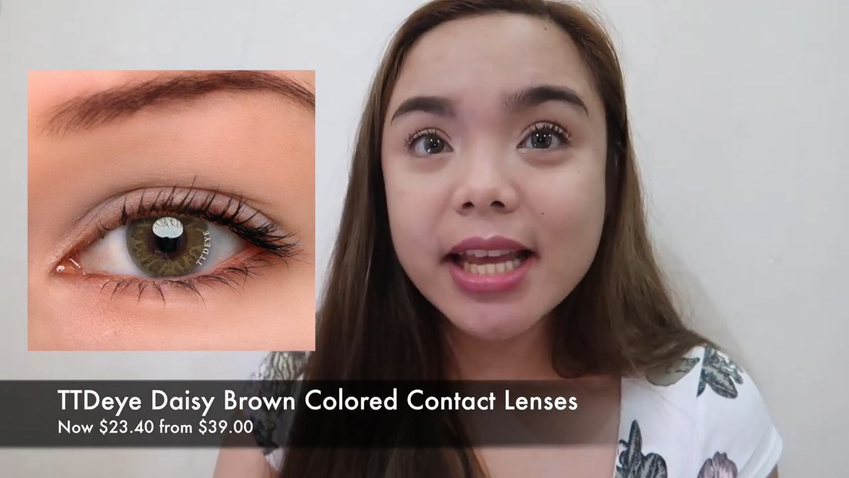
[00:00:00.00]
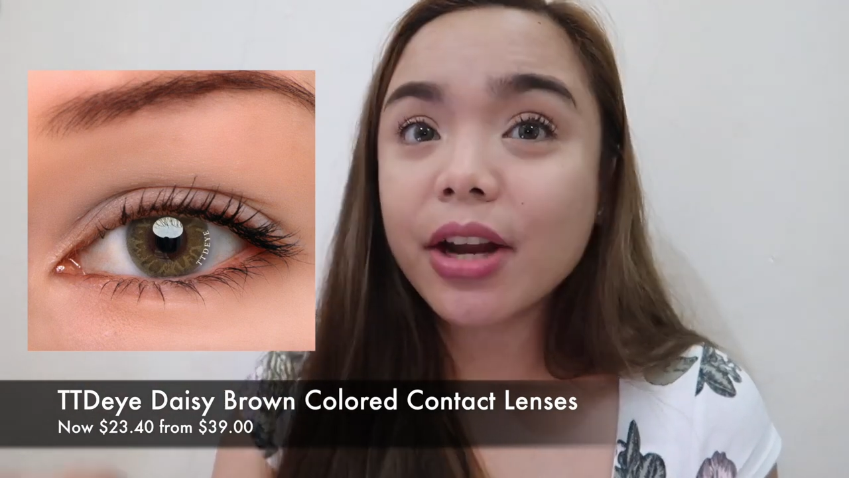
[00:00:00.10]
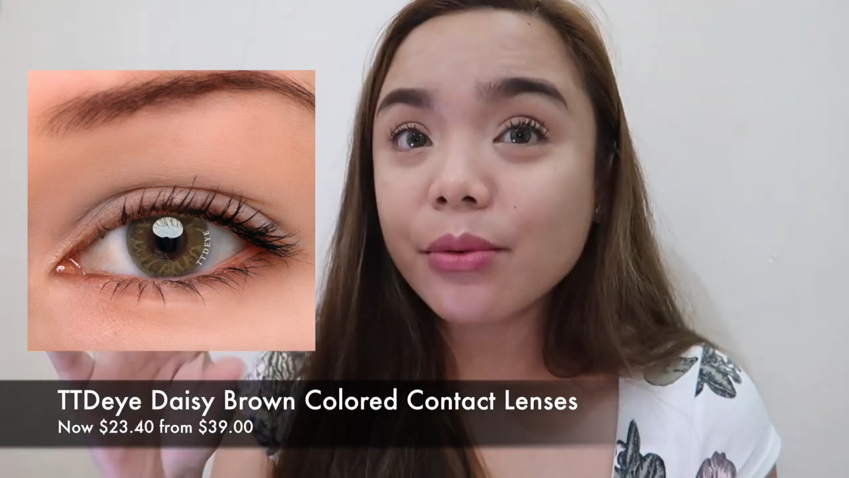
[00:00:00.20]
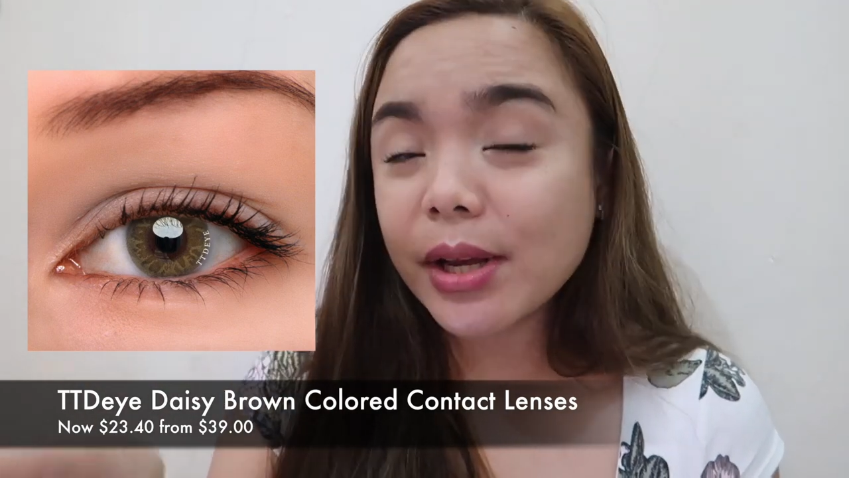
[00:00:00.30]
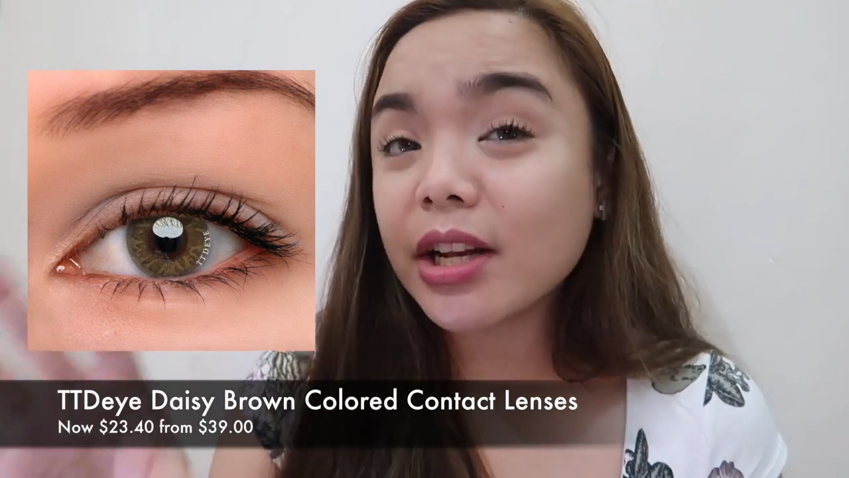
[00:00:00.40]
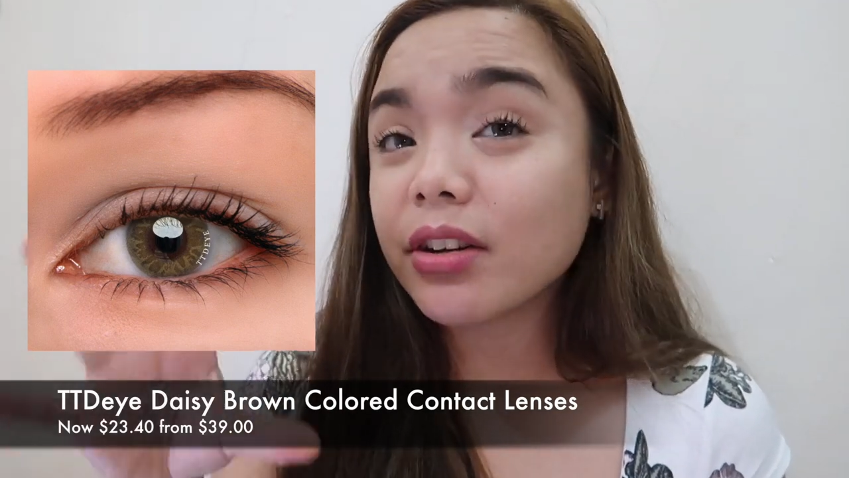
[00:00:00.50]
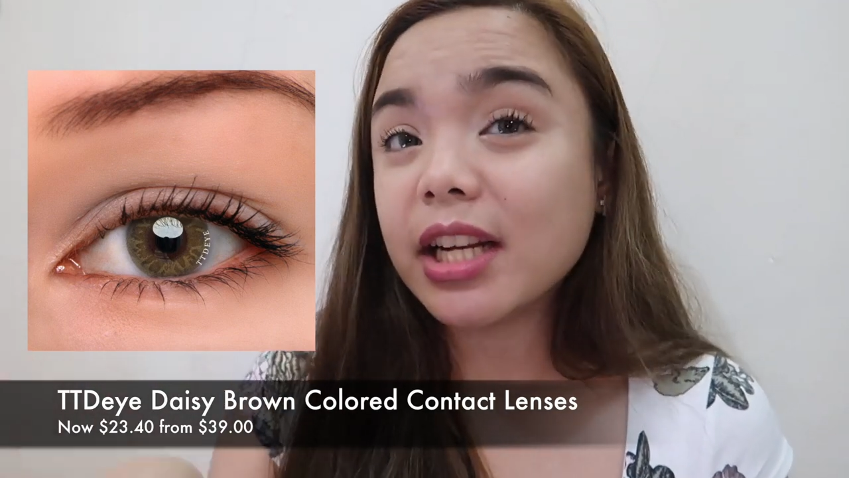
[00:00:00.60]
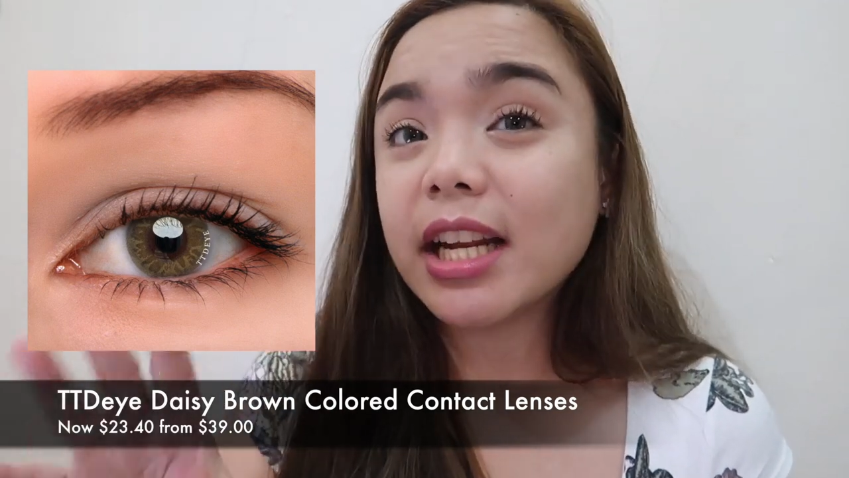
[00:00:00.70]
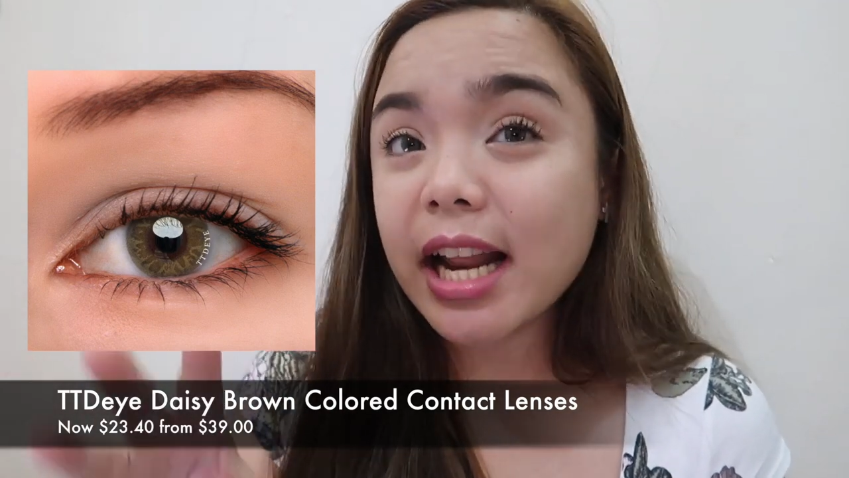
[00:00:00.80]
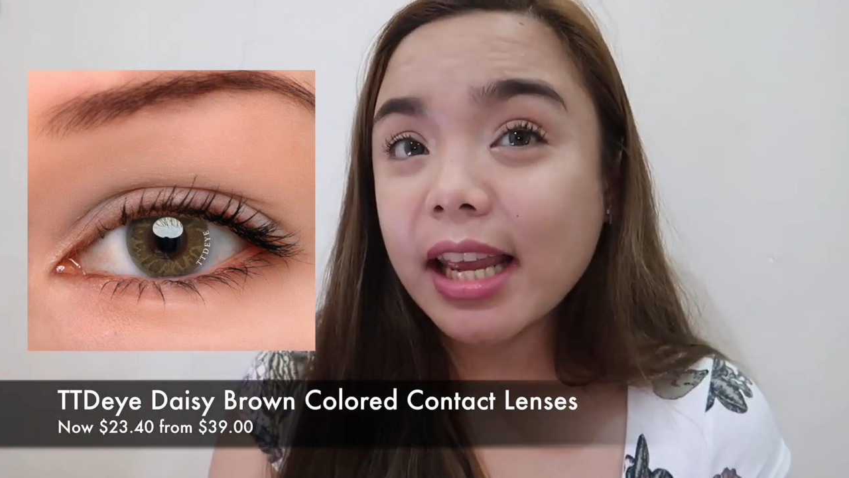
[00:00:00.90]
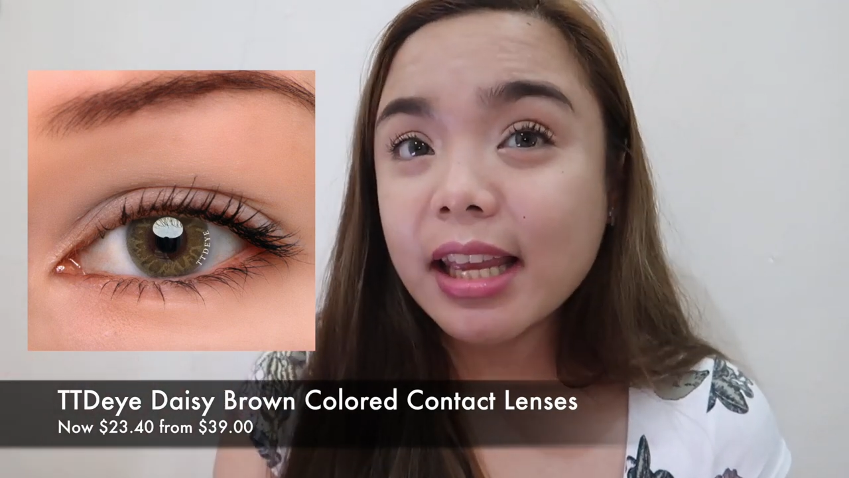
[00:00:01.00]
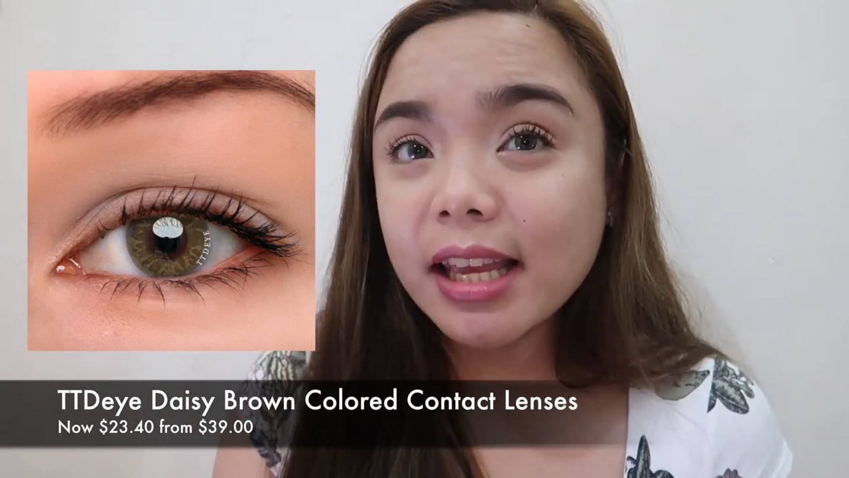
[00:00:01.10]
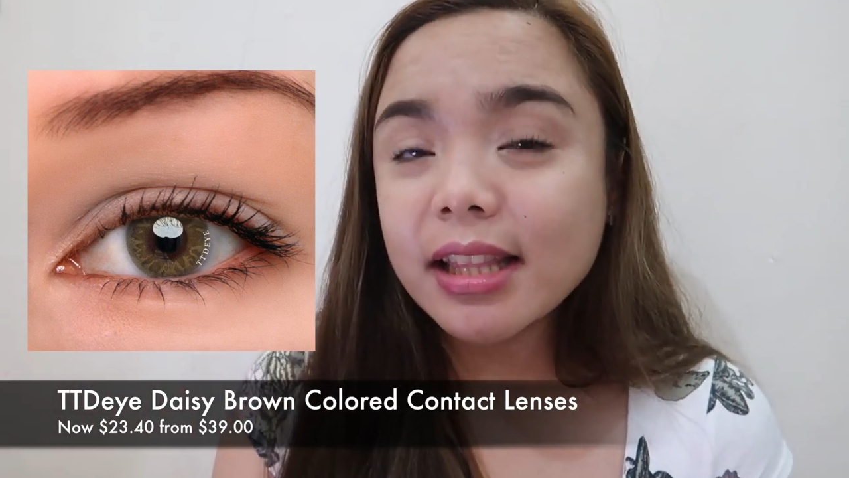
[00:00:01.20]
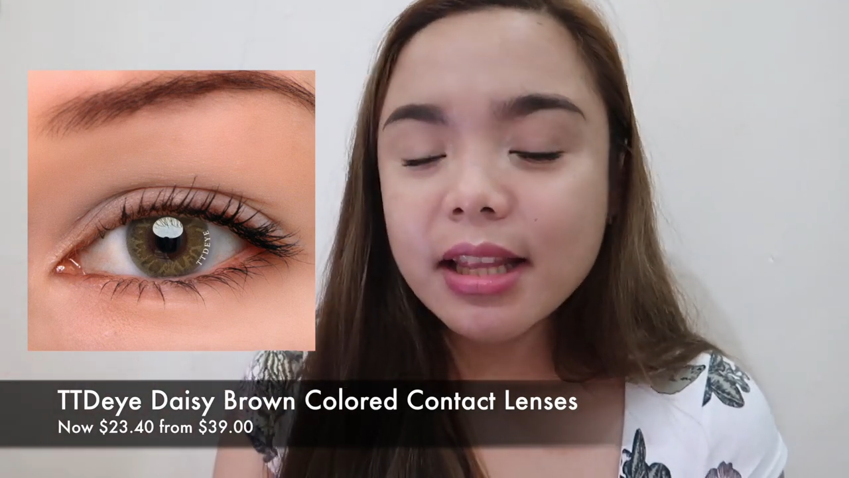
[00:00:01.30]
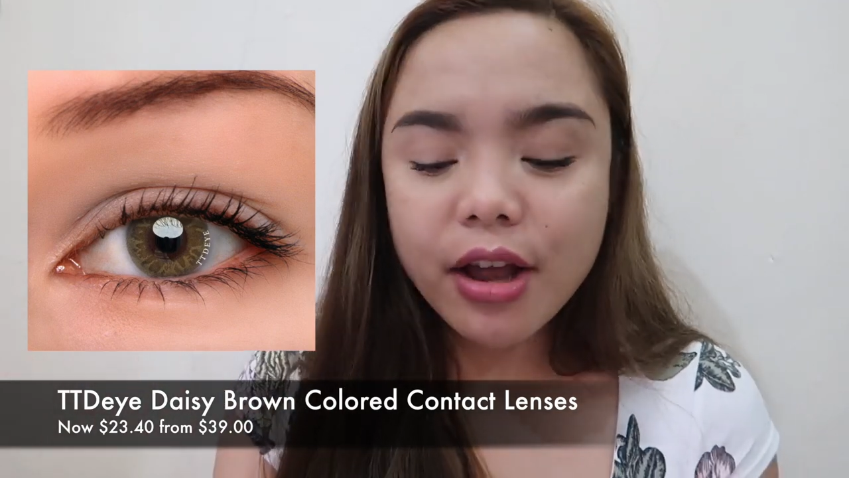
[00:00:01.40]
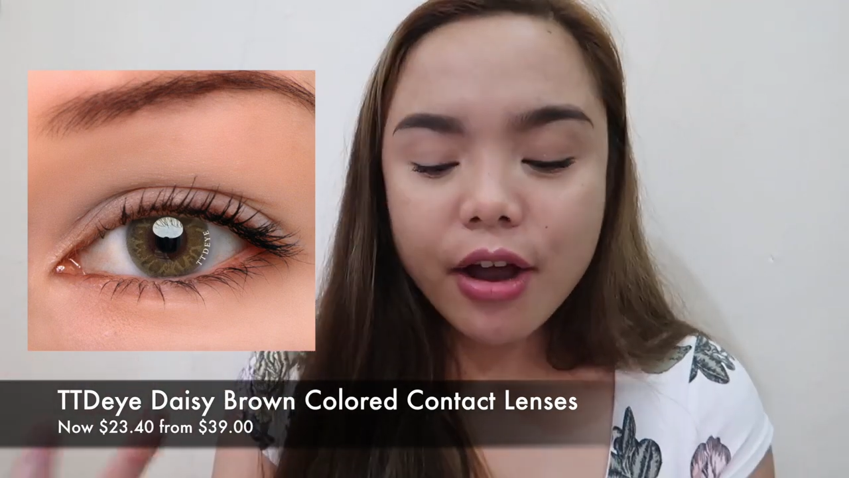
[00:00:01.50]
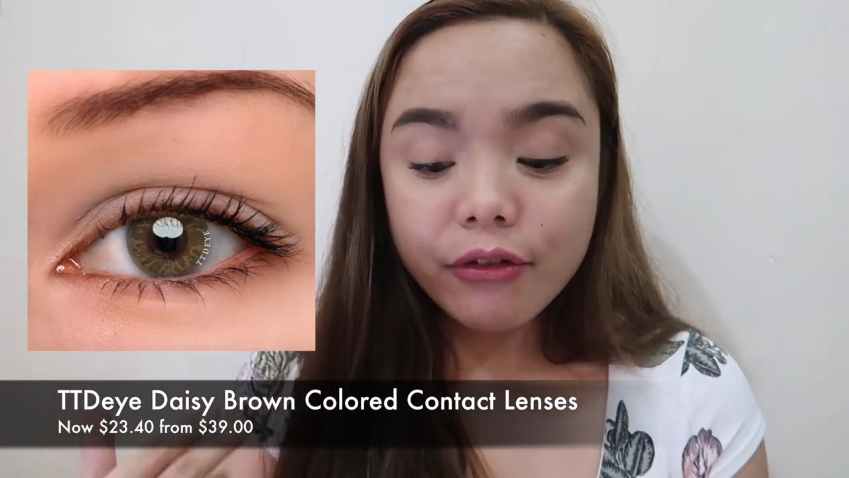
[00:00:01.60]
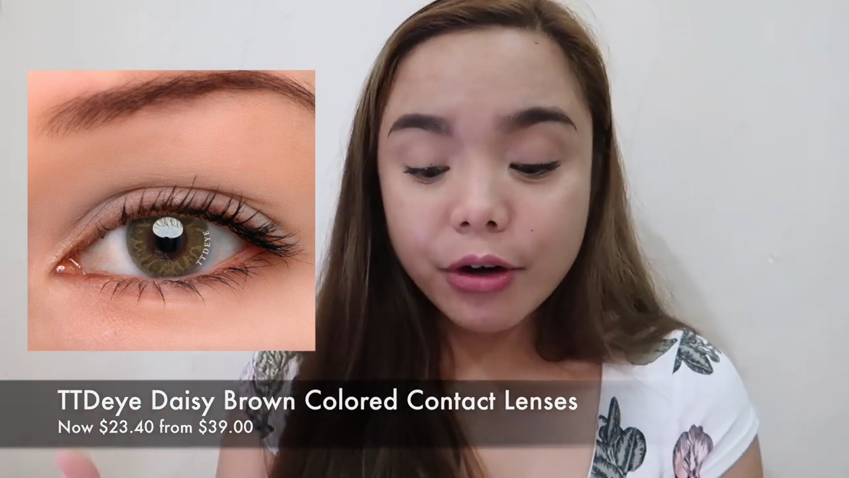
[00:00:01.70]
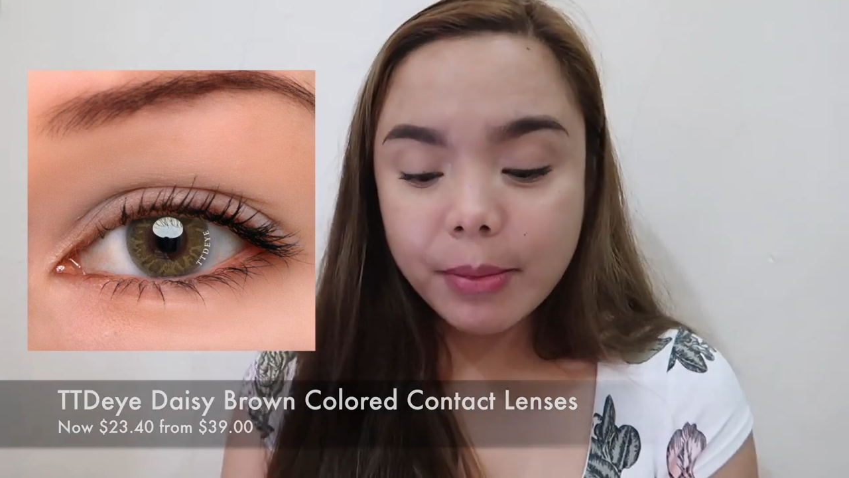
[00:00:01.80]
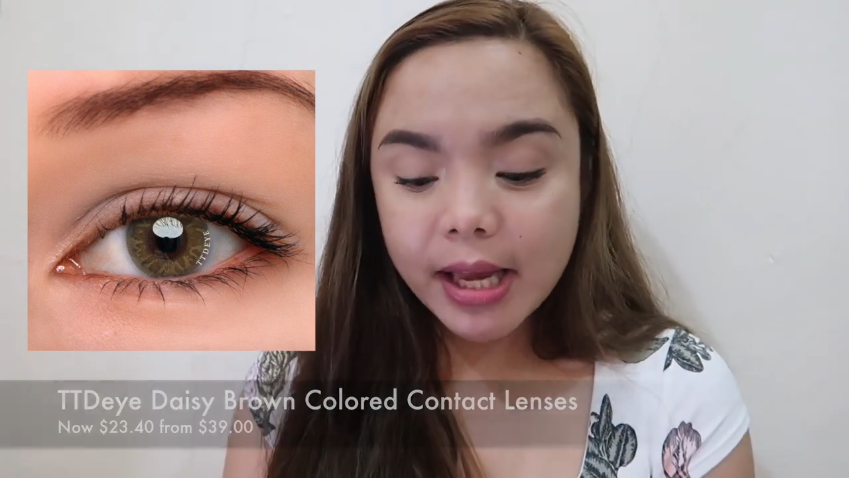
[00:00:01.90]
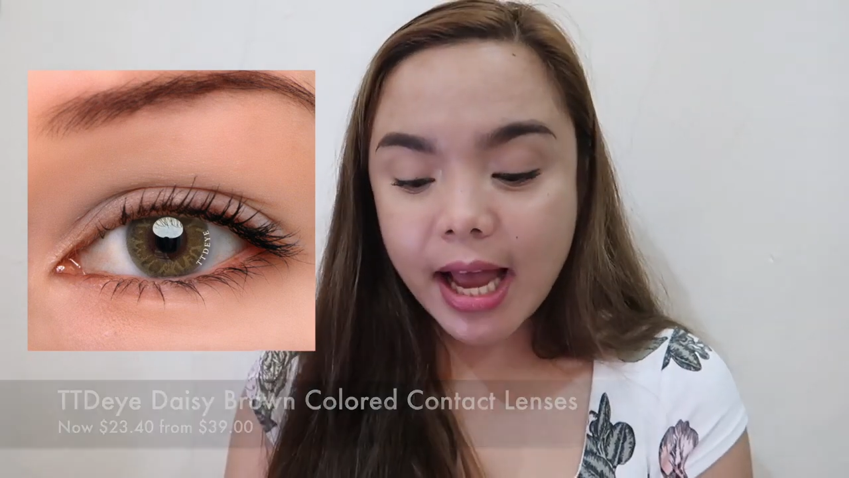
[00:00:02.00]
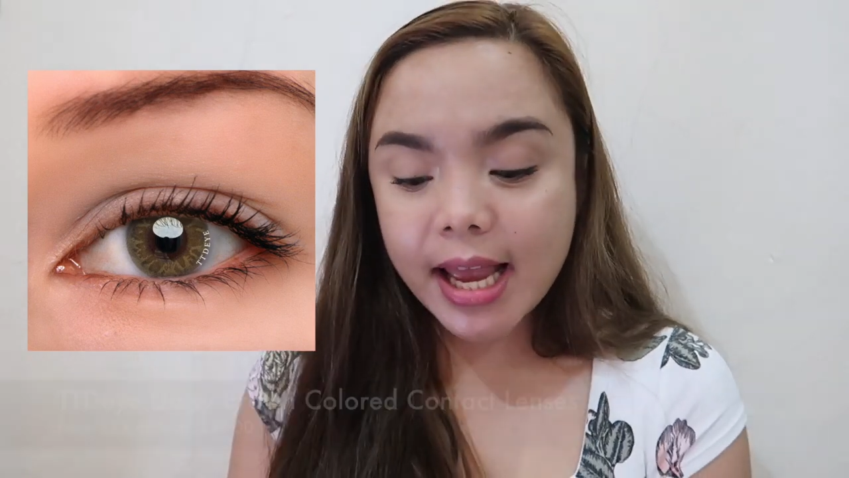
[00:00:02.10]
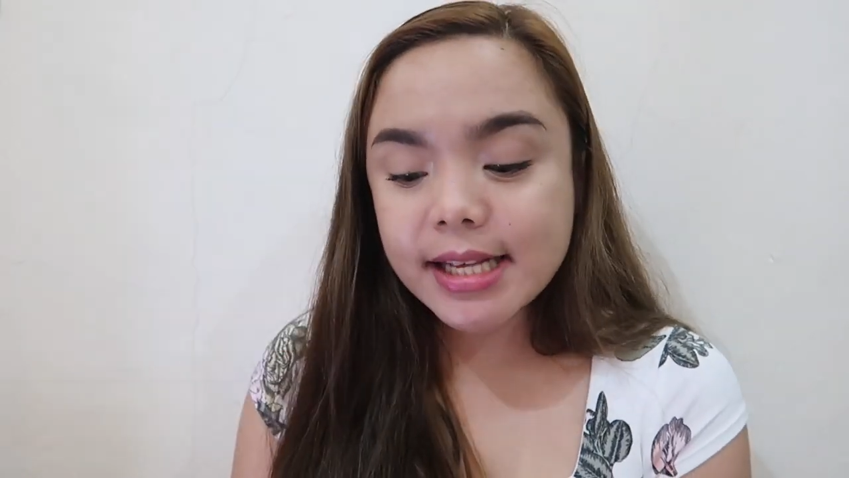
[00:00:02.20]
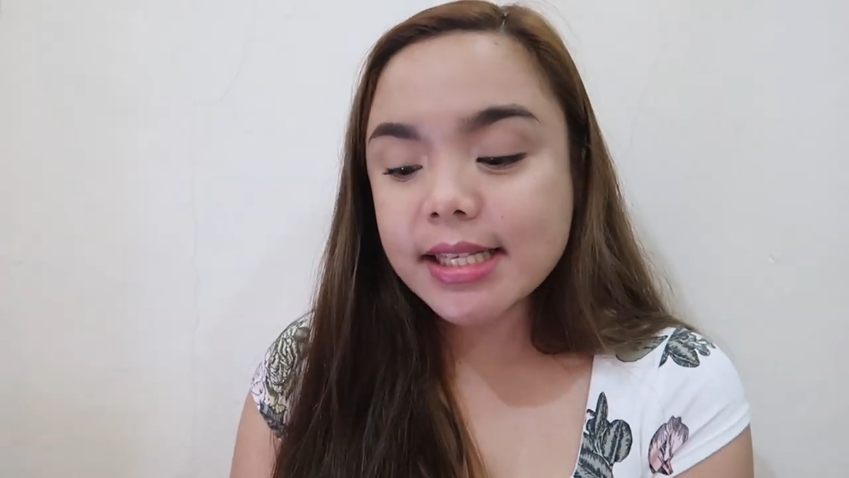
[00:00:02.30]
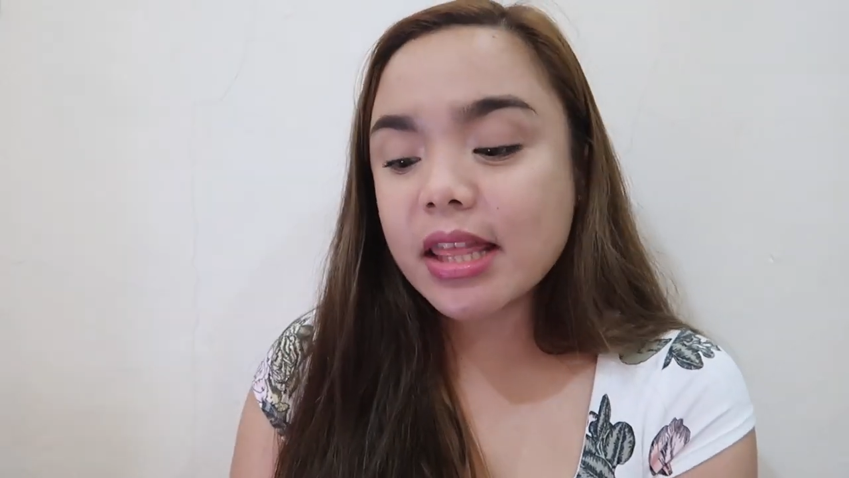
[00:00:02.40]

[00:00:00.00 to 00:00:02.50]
And I really, really like it for my eyes.